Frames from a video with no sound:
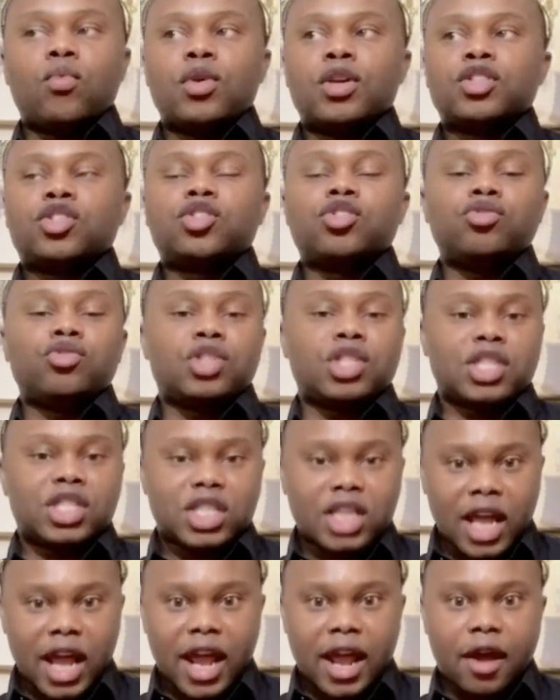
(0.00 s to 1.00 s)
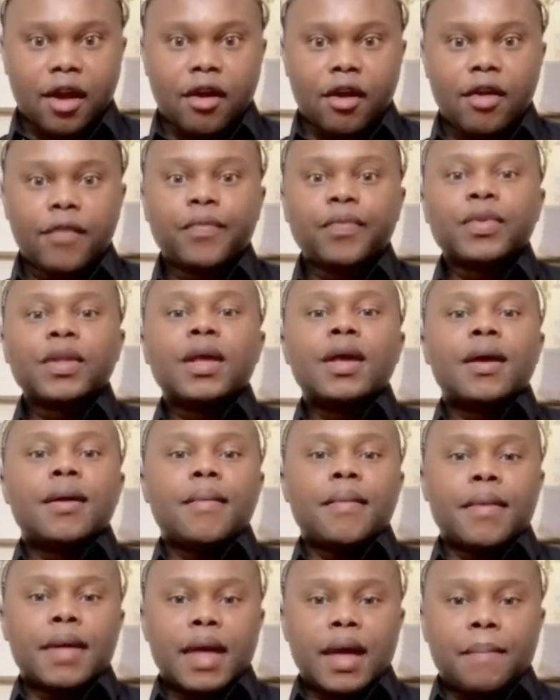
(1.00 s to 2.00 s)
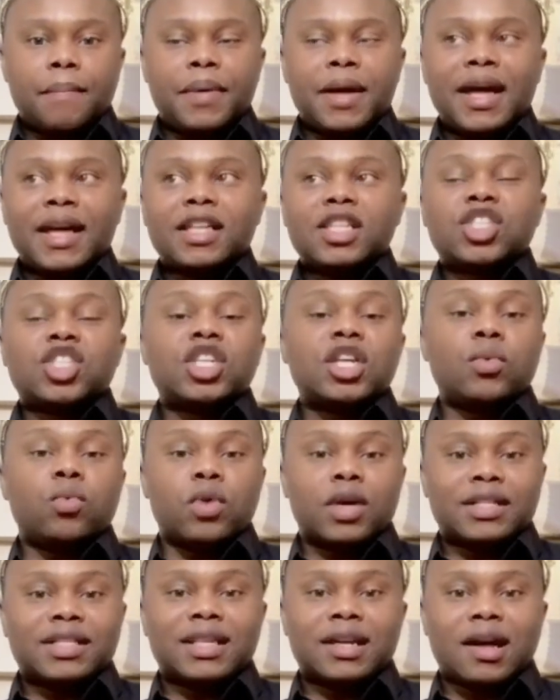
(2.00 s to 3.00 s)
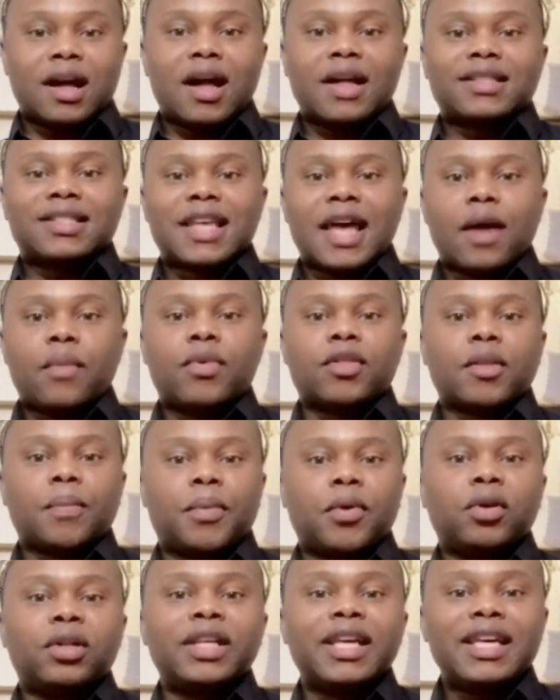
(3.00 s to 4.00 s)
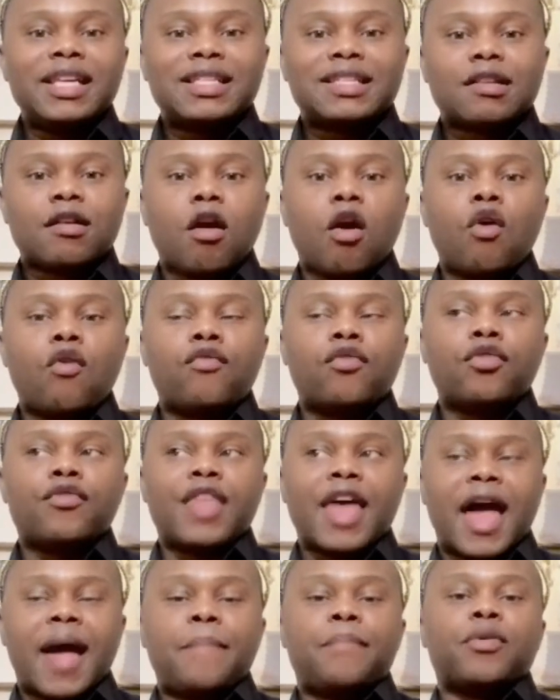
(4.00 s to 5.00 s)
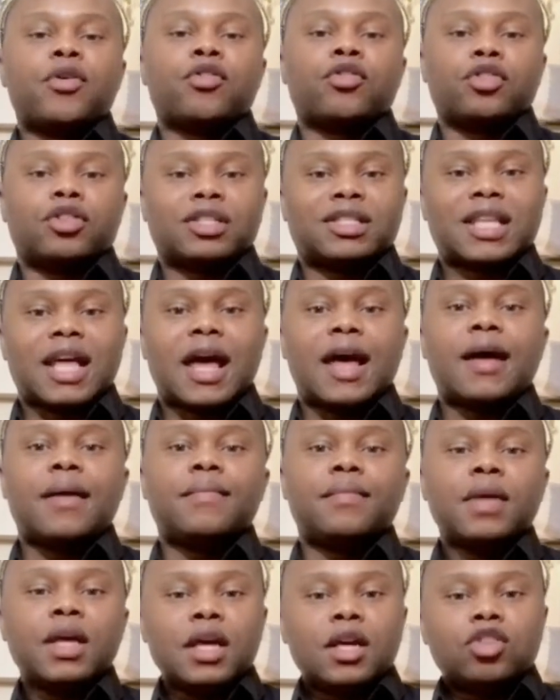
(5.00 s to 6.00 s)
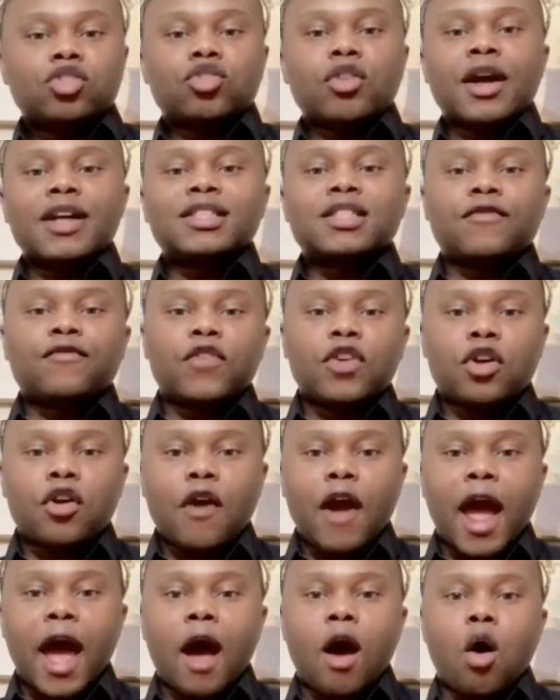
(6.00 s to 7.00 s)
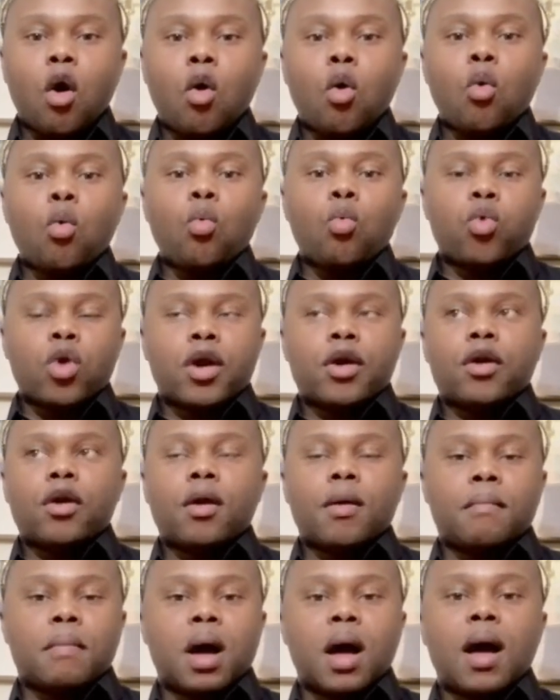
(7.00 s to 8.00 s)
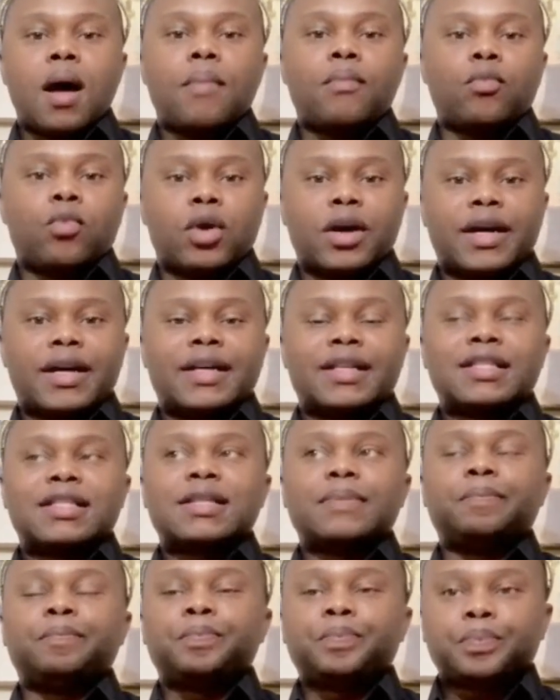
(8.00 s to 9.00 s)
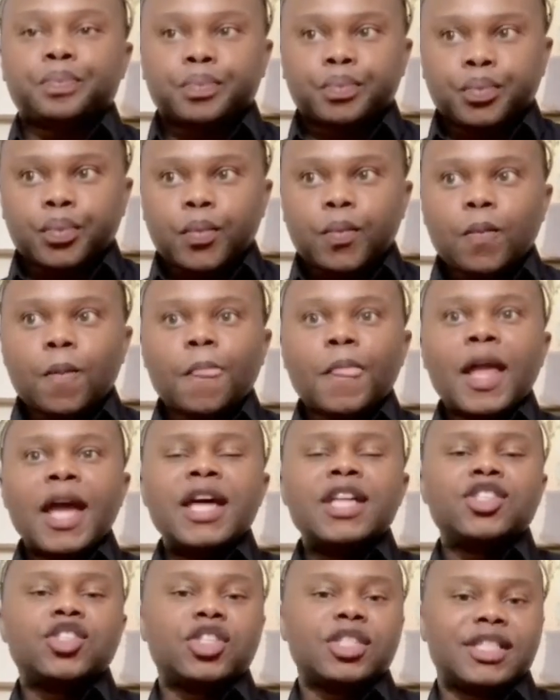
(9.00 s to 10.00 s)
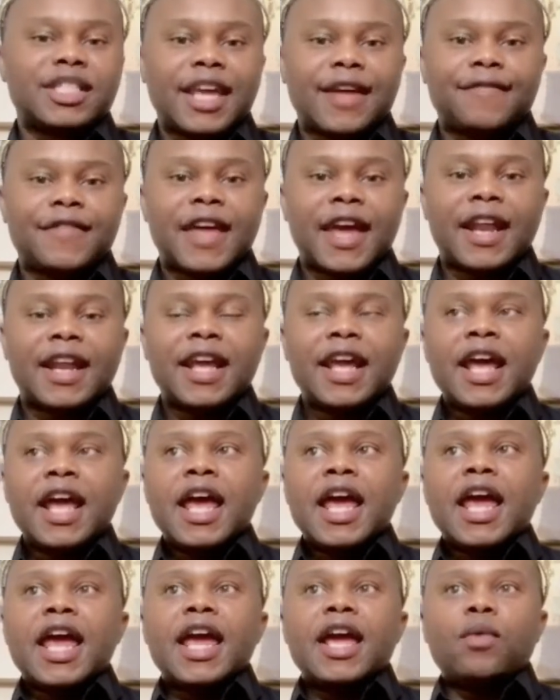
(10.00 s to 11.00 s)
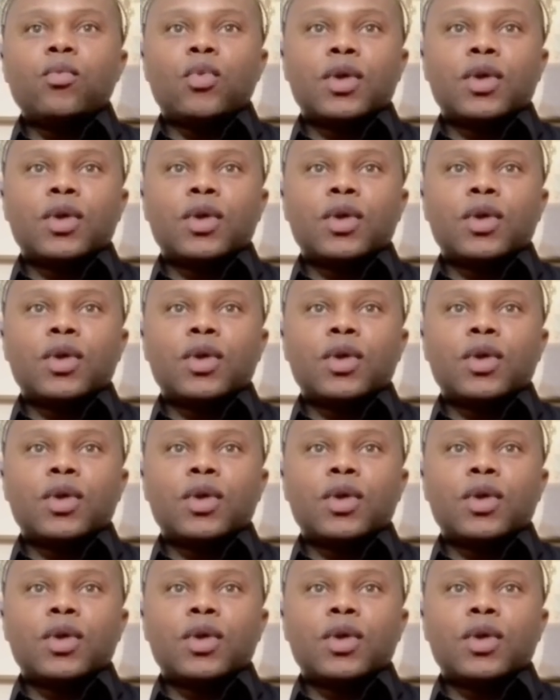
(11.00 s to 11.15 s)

want to share. But she was in contact with the police over that period of time trying to figure out where her mom was and she said that it